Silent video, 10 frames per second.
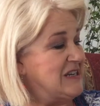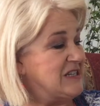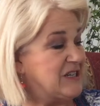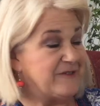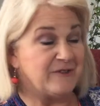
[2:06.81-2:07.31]

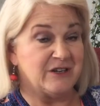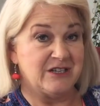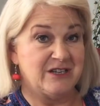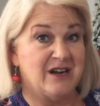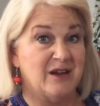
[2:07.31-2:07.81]
different
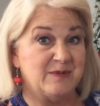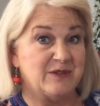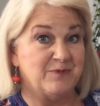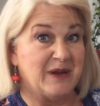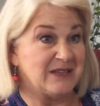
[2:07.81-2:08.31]
types
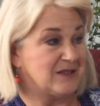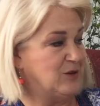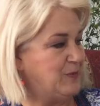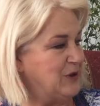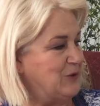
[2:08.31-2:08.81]
of
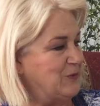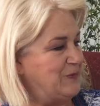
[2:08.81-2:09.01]
marsupial.